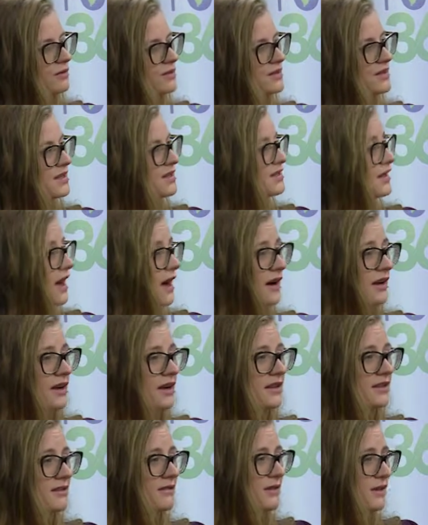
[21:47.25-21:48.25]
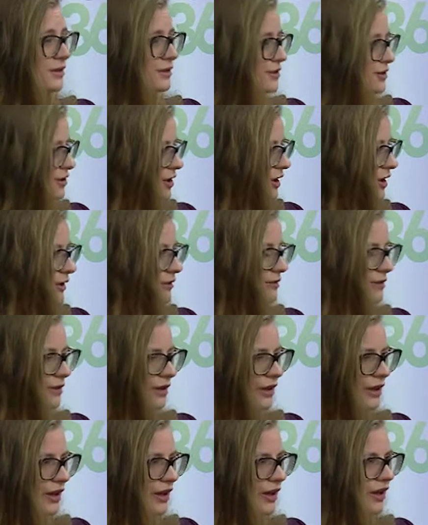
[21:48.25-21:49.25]
Cincinnati has a very strong
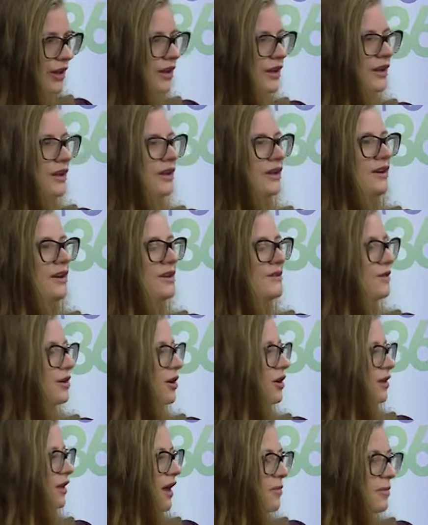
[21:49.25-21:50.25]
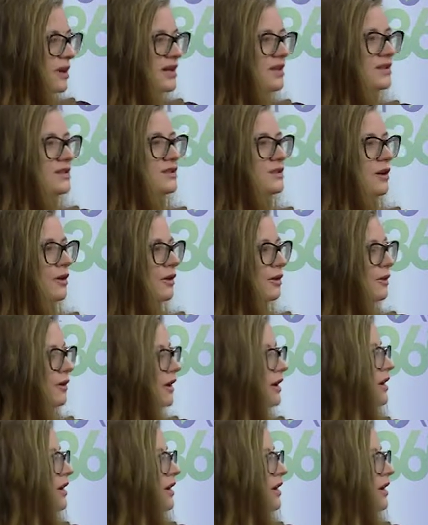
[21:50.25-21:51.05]
affiliate, even Columbus. So